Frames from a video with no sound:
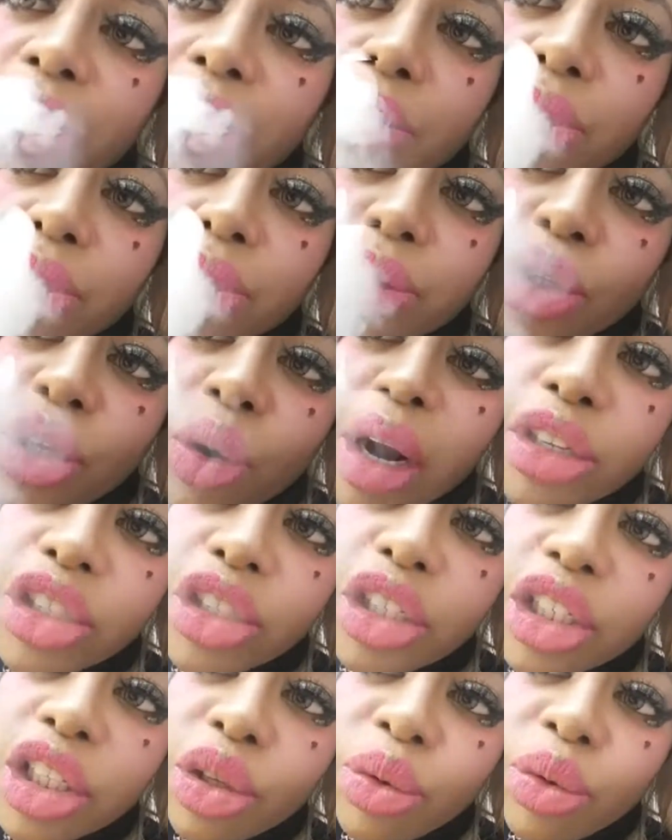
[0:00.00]
you are
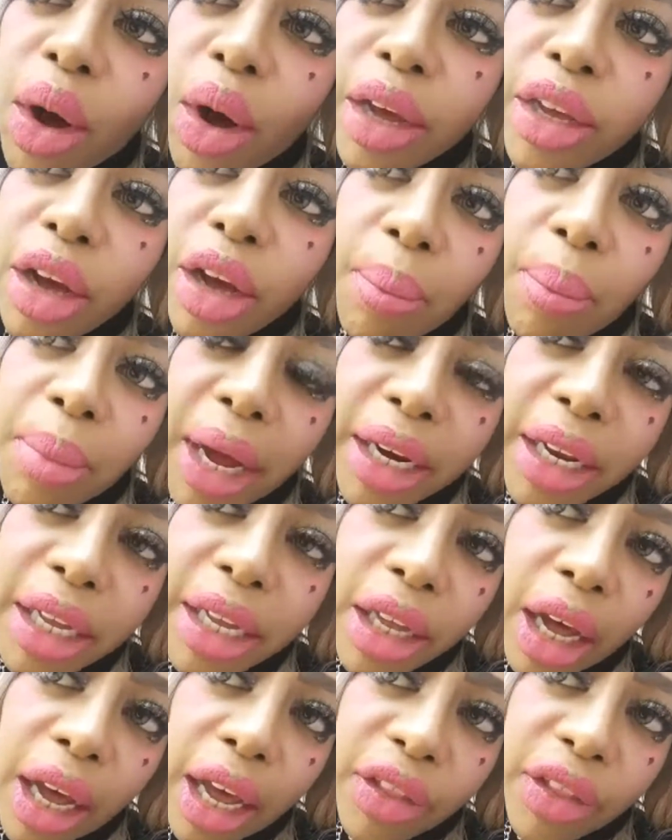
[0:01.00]
just throwing your money
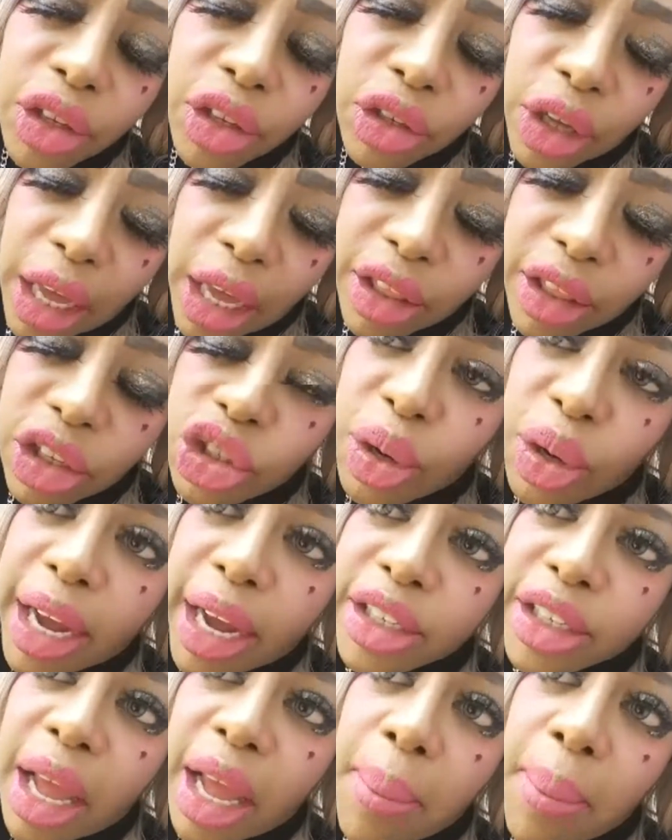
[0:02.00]
in the trash.
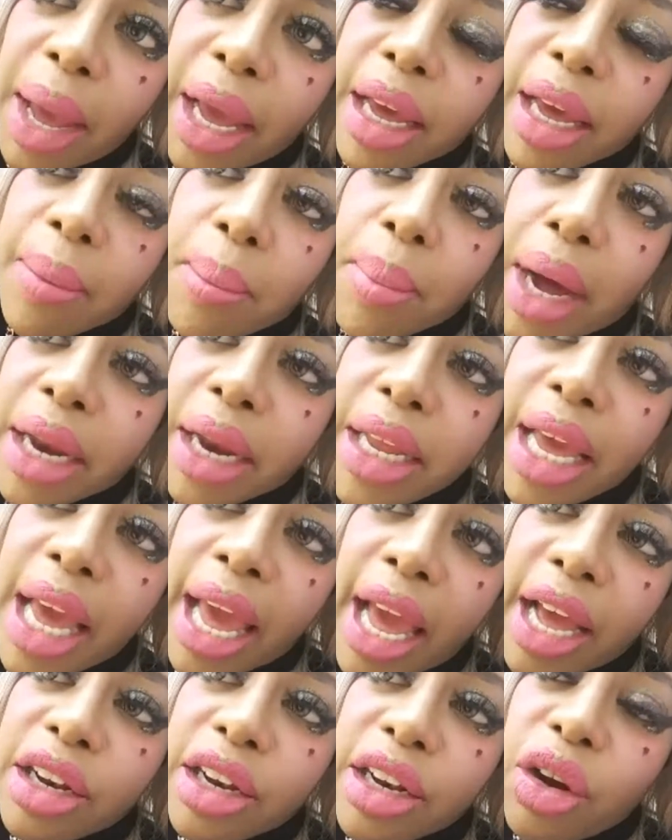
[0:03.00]
They making money
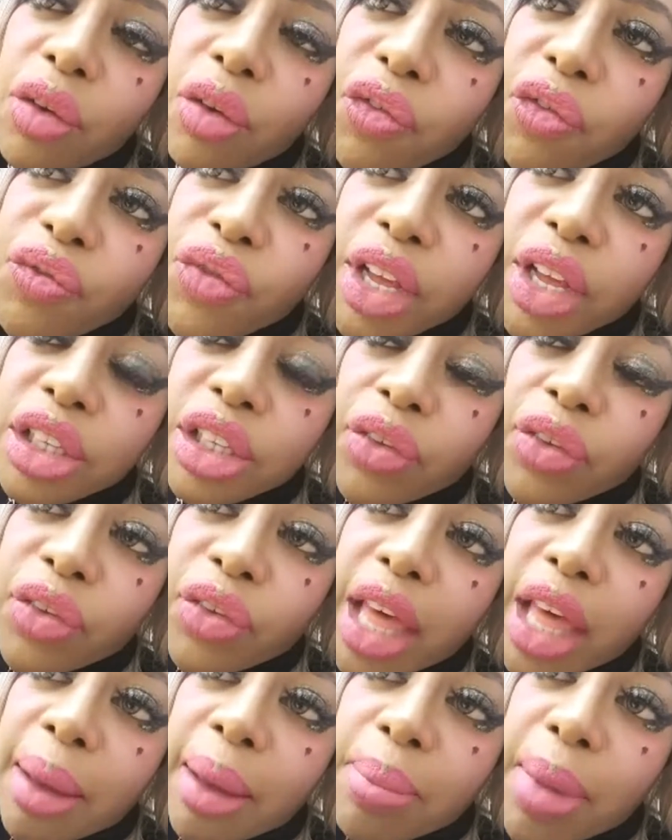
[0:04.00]
hand over fist off of
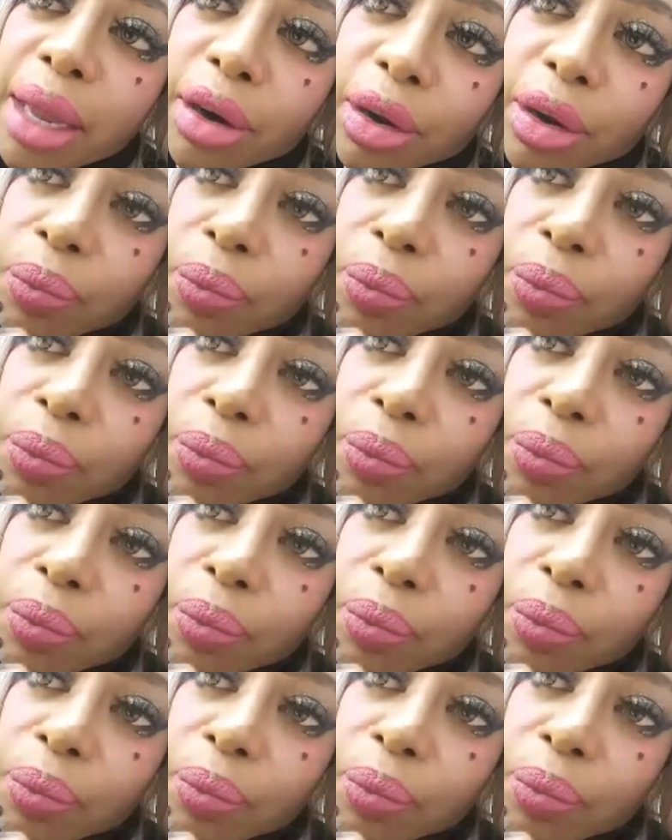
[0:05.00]
that metal.